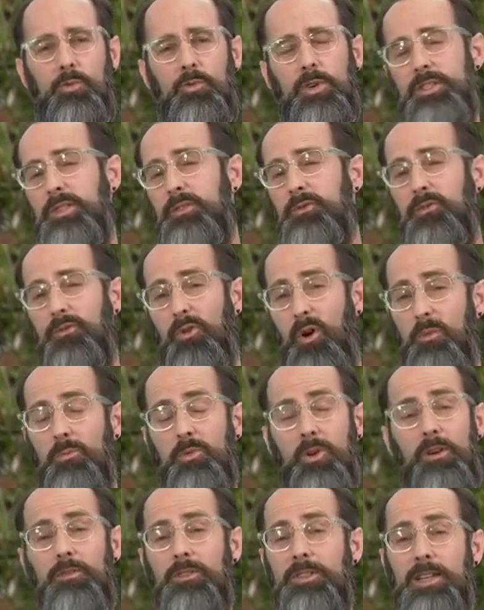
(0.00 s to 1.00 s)
it's arisen
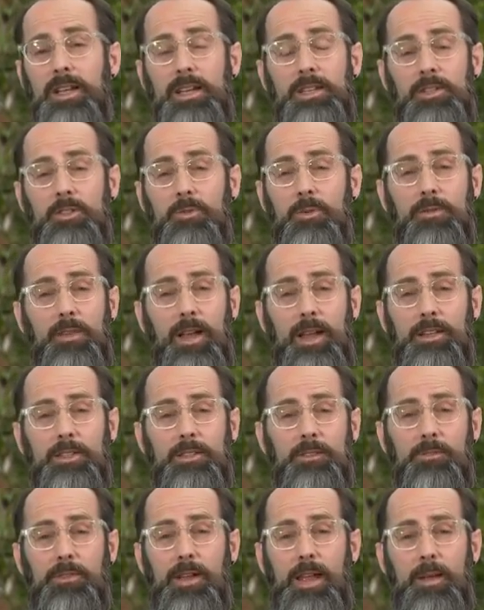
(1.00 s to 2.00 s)
from conversations we've had
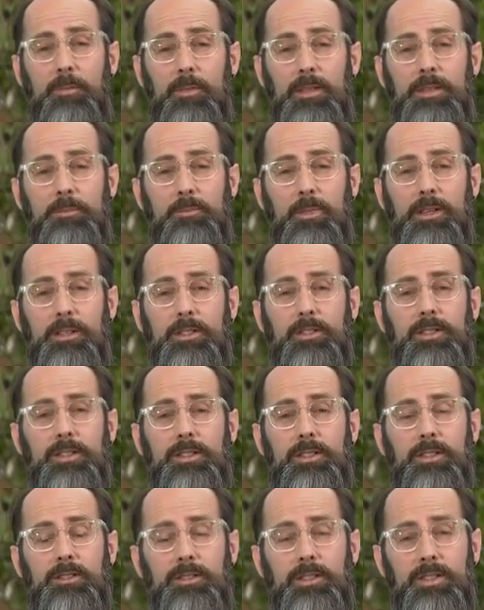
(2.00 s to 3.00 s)
as a family, but
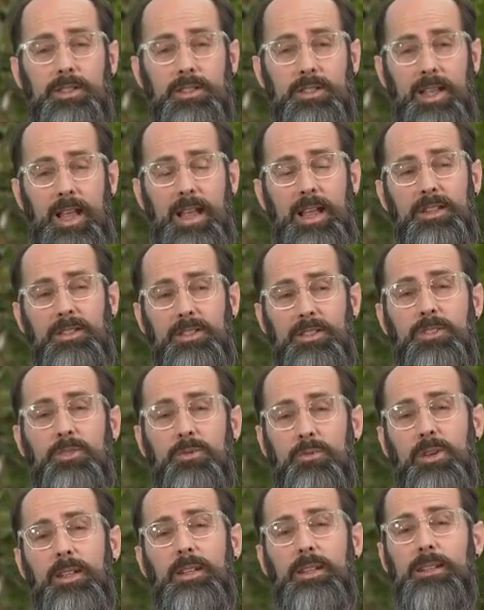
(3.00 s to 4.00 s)
it's the stance
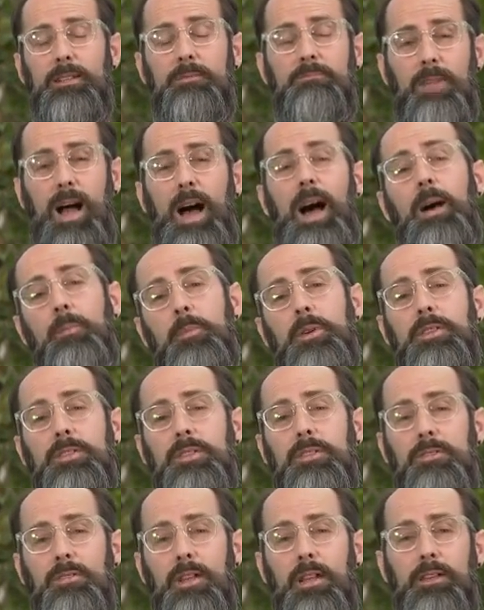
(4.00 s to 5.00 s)
is really
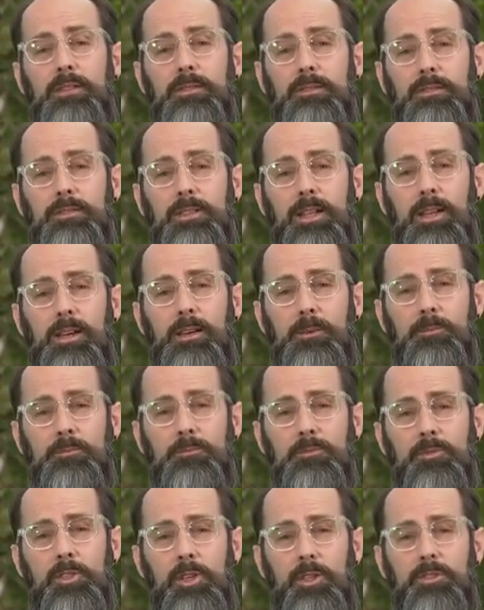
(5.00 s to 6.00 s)
Harper's, and
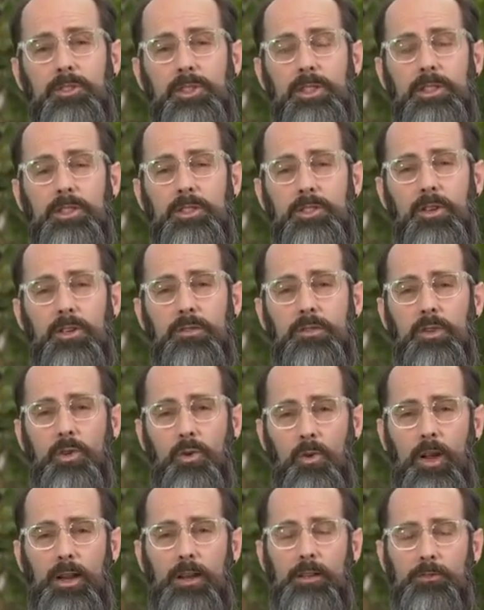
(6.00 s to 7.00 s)
she deserves
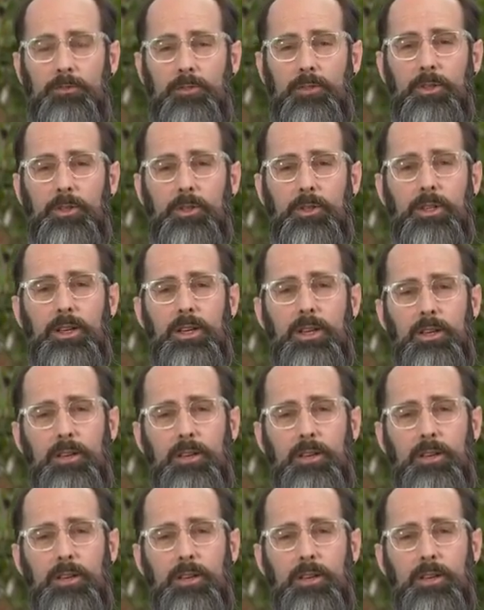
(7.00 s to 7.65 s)
the credit for.